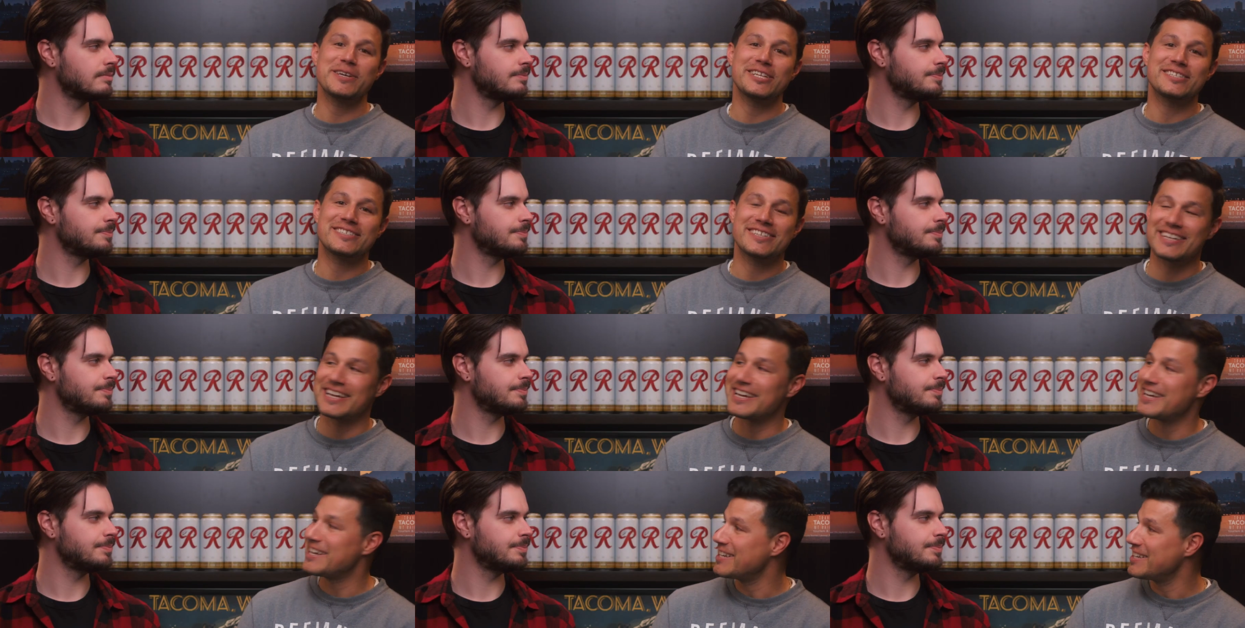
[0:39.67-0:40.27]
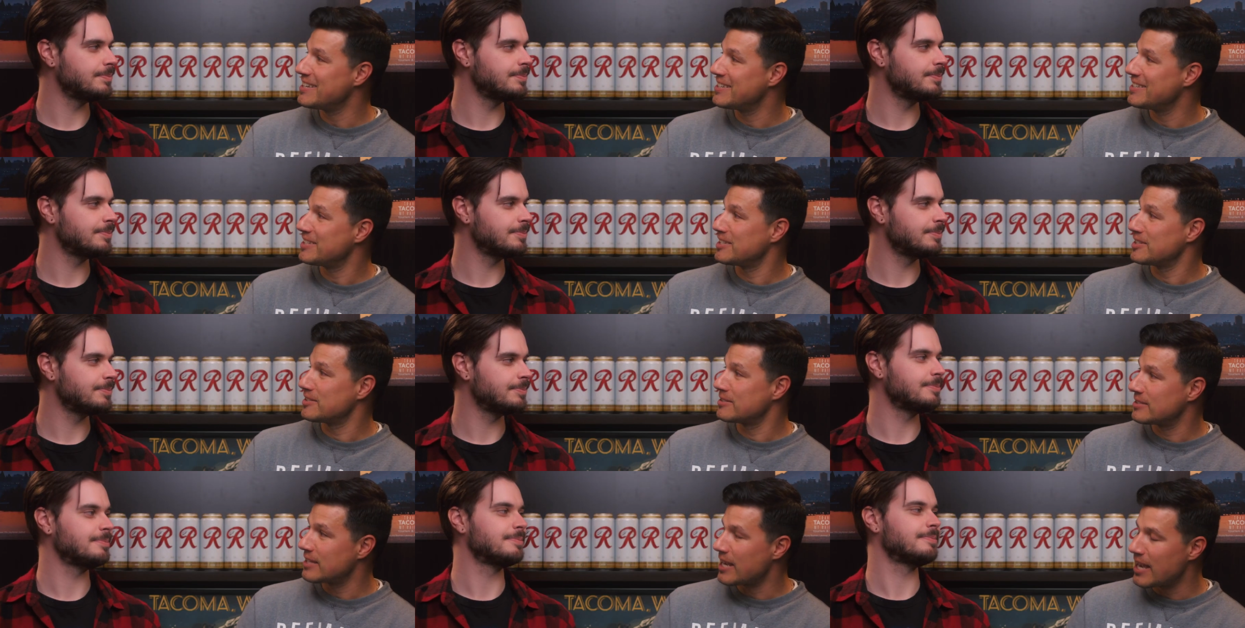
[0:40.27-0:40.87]
Speaker 1: me today
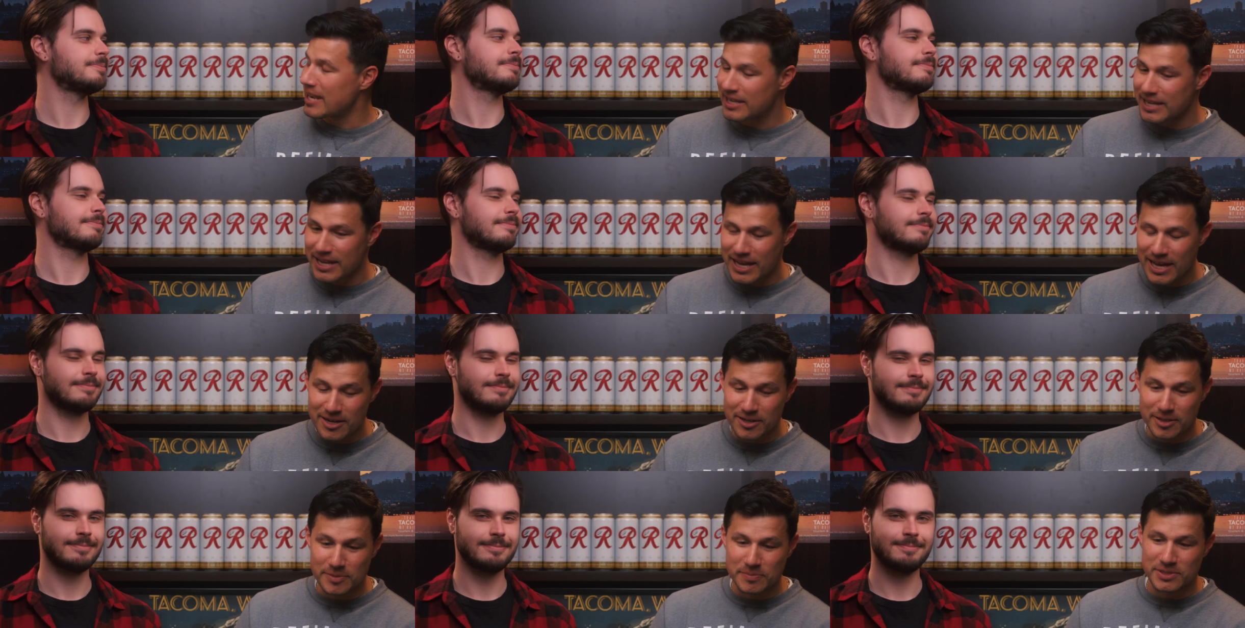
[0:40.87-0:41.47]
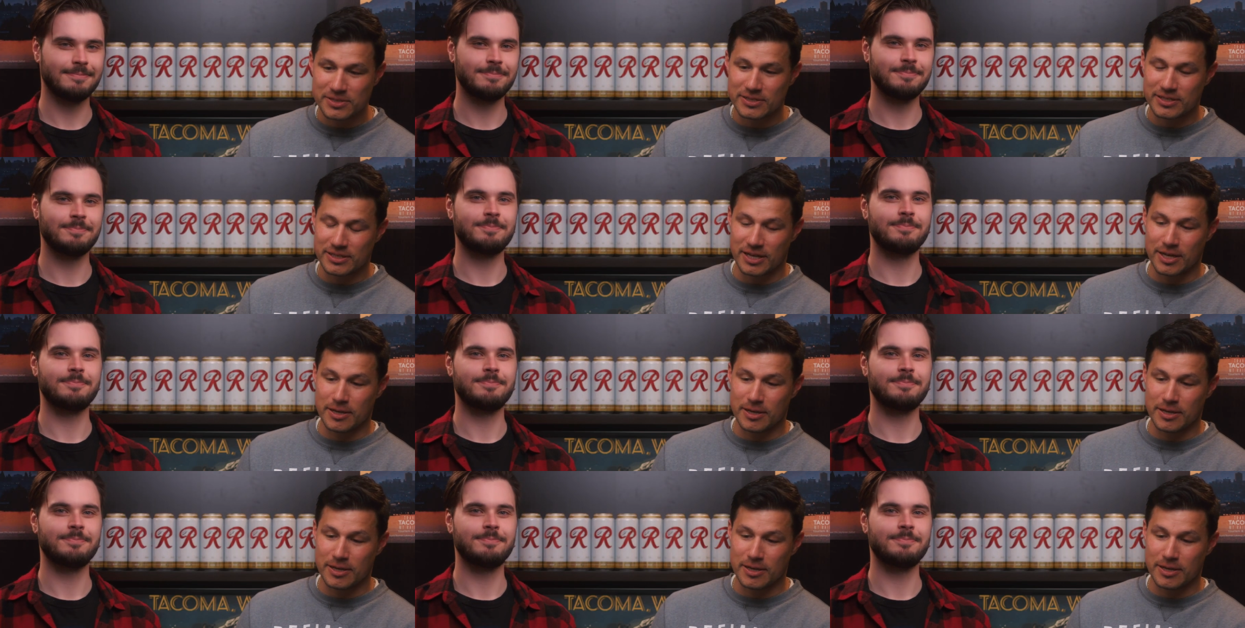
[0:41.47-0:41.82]
is Zach Adams.